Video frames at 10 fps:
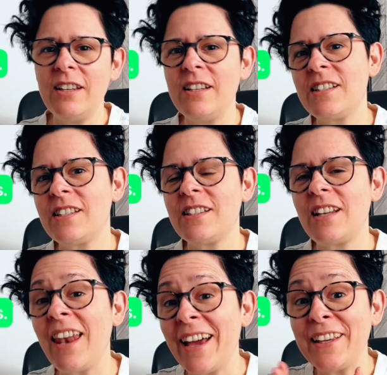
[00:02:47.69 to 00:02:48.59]
it's
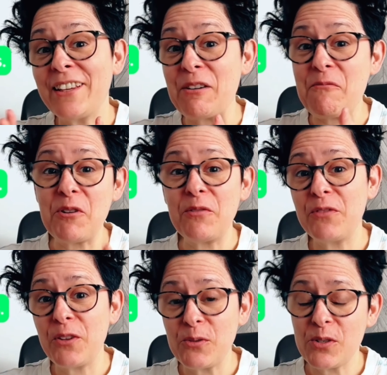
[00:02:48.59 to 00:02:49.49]
like one of
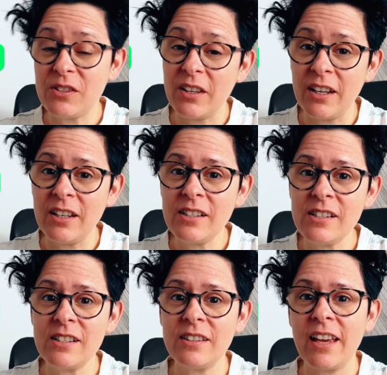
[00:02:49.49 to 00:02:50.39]
those
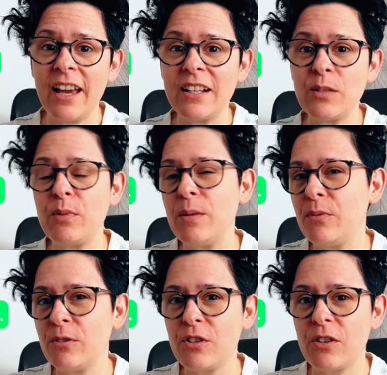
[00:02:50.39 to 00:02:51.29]
things that
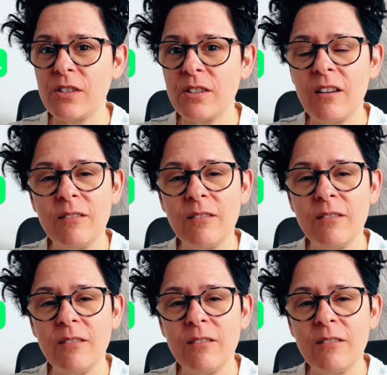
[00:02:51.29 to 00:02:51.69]
people just